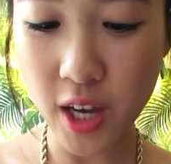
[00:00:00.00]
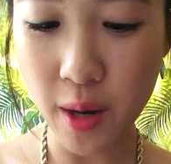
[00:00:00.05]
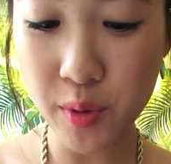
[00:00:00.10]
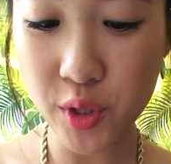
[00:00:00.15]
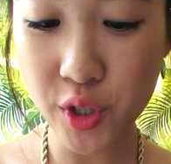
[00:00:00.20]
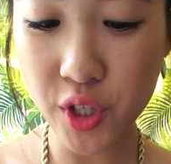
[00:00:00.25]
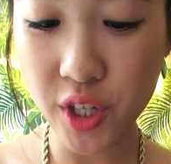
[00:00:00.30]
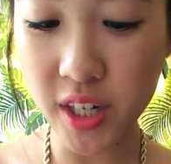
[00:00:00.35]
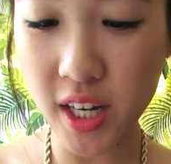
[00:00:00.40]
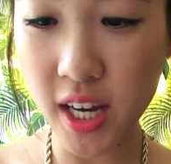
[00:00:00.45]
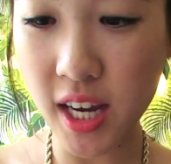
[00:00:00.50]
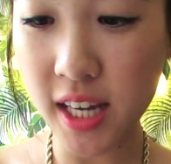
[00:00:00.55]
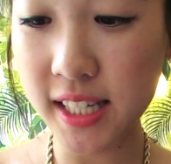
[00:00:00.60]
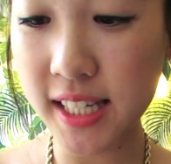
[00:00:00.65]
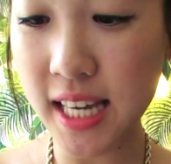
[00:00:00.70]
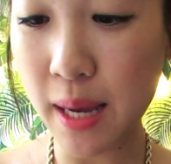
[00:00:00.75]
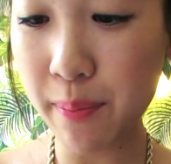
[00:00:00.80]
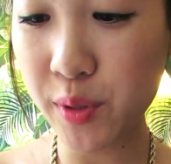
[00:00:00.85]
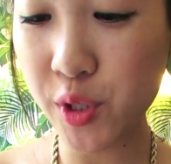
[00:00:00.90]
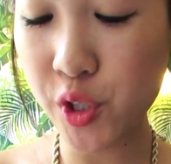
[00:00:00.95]
so I'm just gonna
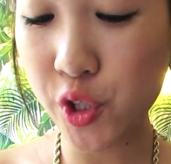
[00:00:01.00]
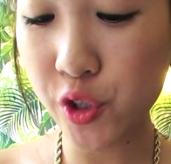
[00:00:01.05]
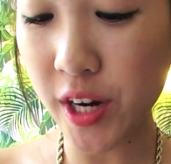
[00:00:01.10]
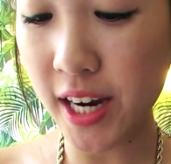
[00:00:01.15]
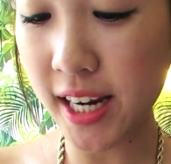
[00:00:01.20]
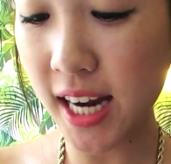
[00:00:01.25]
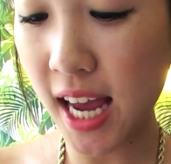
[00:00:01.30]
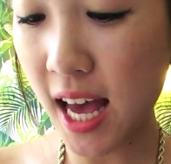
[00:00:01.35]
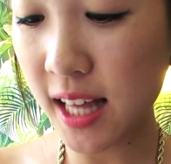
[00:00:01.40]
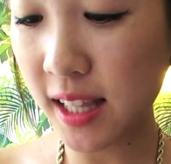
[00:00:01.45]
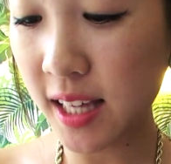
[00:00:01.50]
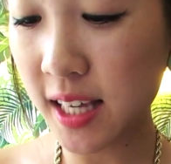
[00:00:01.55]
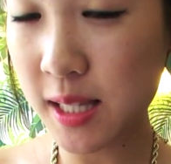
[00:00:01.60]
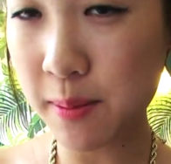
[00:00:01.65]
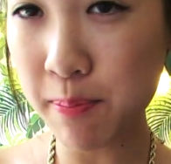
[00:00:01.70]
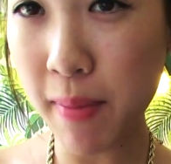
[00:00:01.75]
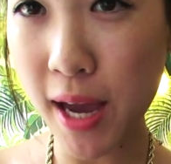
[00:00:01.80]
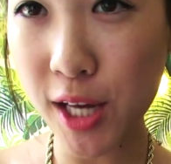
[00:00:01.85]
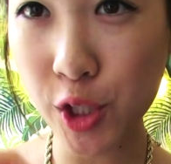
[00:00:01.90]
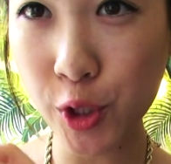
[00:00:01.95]
demonstrate how
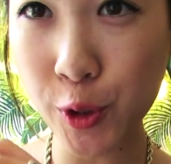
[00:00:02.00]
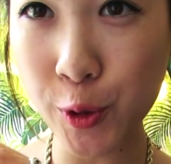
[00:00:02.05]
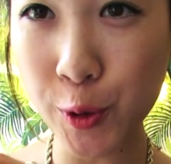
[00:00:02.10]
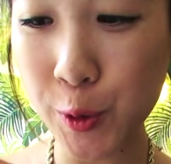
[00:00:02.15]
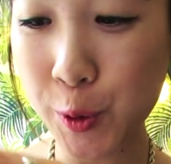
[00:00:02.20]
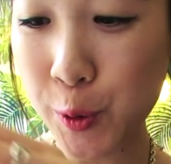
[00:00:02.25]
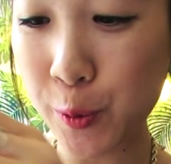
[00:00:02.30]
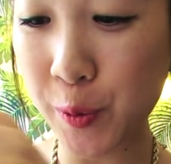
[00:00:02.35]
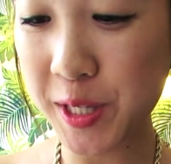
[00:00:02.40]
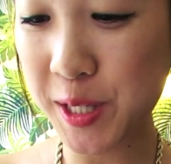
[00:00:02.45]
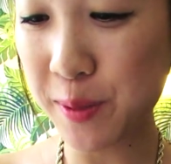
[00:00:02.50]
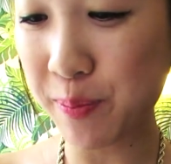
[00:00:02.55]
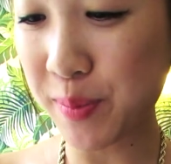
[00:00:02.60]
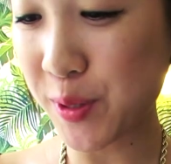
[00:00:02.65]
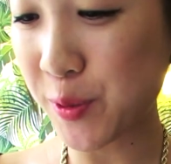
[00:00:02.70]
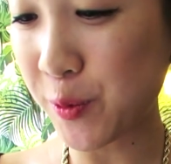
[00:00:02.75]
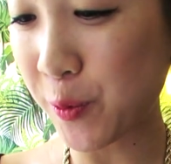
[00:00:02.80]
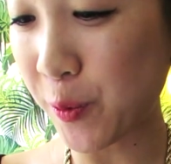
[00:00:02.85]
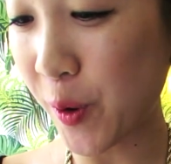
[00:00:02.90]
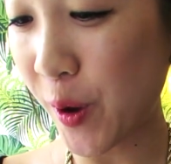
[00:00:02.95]
these magical
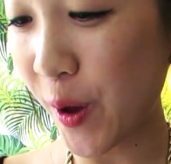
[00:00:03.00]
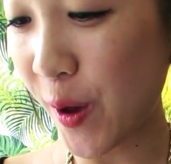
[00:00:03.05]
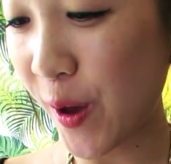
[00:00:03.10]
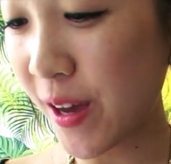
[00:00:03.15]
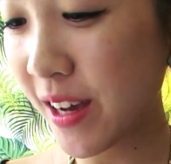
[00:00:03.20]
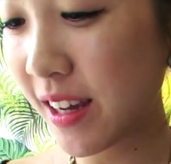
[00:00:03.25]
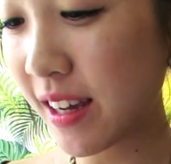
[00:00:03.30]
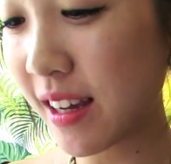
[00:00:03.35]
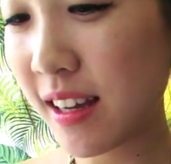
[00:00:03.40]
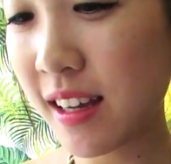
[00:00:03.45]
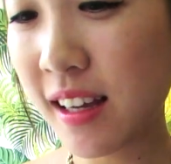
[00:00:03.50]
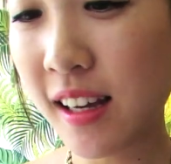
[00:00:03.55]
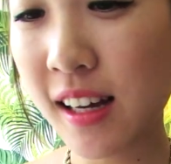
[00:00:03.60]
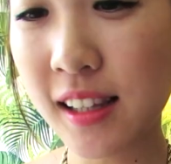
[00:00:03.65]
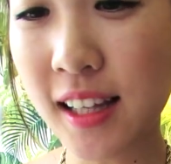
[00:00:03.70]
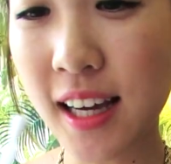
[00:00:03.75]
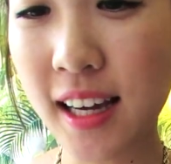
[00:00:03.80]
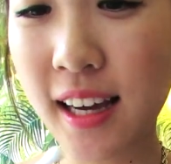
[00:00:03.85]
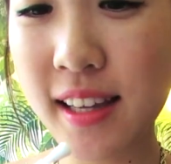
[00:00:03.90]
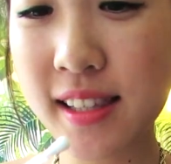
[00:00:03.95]
Swisspers work.
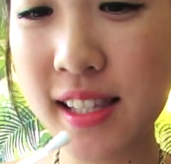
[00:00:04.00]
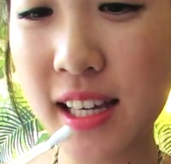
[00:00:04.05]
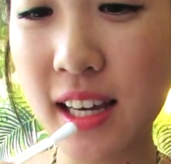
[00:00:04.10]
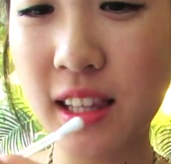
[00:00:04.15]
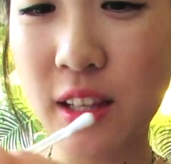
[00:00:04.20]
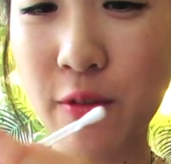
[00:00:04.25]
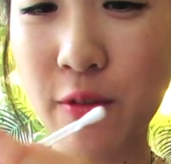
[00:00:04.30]
Like I said,